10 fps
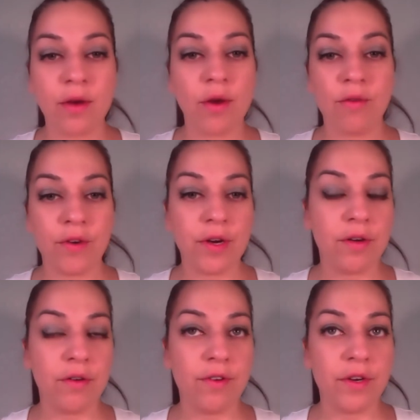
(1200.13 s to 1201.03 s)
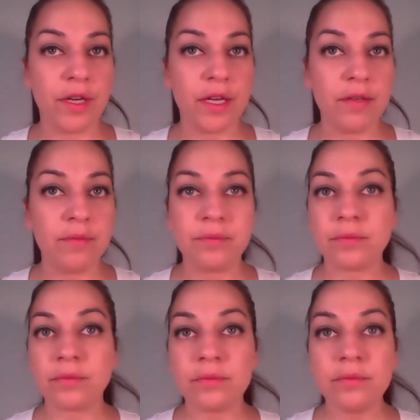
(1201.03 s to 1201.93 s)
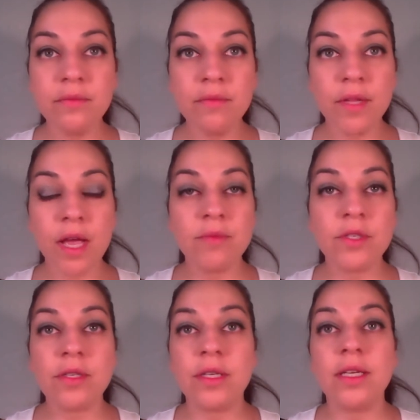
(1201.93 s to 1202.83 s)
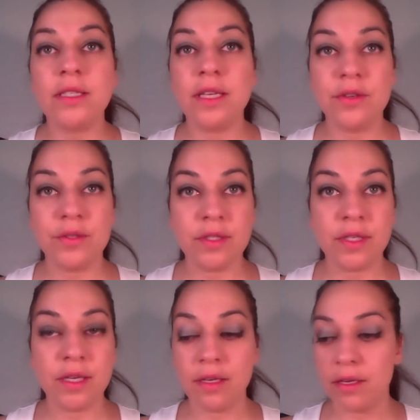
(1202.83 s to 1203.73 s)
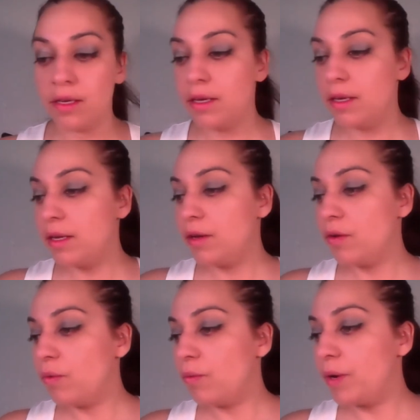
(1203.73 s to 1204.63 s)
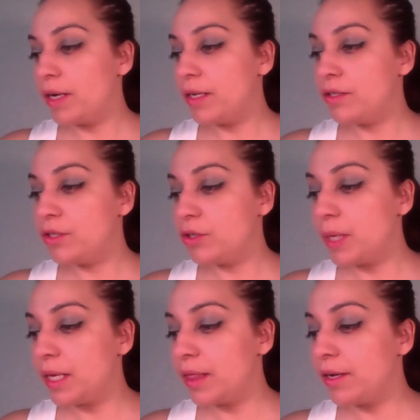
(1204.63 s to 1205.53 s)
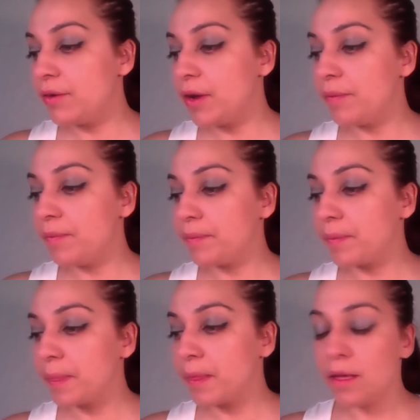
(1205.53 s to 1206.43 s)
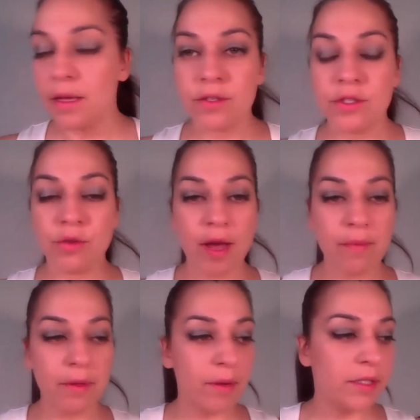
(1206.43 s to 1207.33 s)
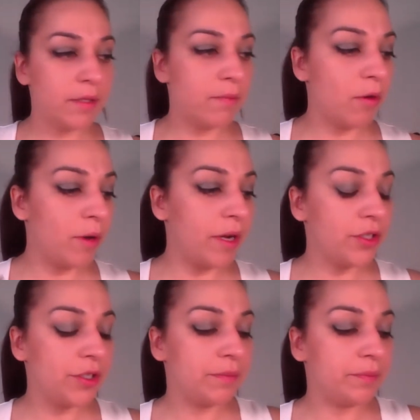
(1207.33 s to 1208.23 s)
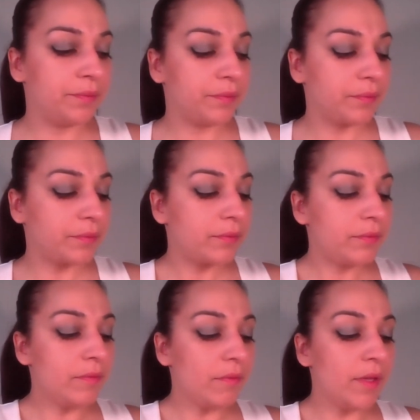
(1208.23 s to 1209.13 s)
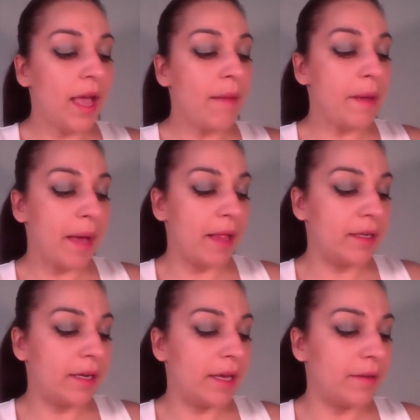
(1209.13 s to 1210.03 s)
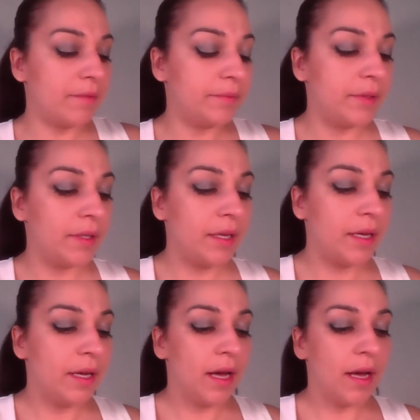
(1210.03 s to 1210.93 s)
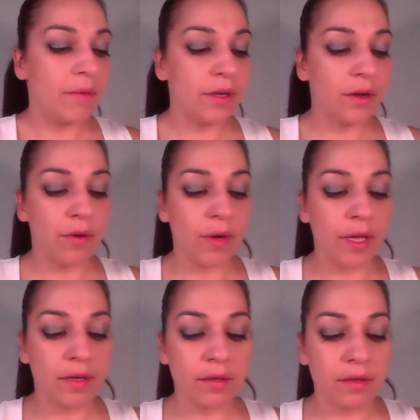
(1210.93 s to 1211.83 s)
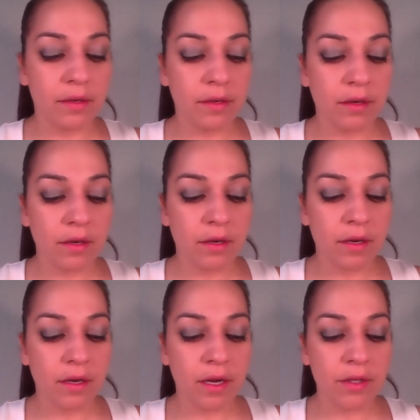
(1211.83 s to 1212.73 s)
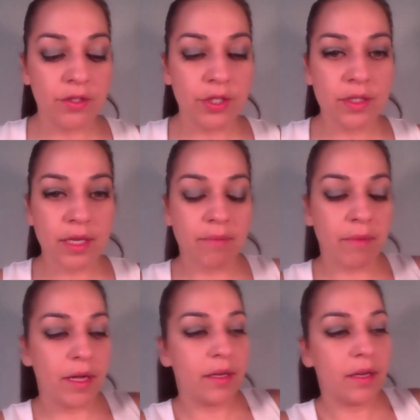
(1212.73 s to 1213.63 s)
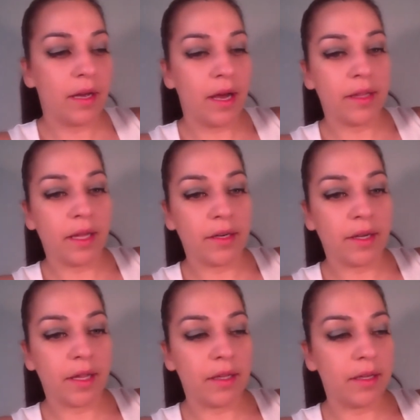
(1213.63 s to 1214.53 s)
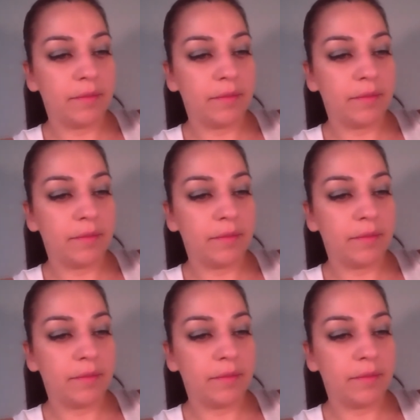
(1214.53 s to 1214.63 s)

over and over again, I'm just going to continue and see what I need to tweak later on. So grabbing my small brush and my palette again, I'm going to go in and just get my highlighter color.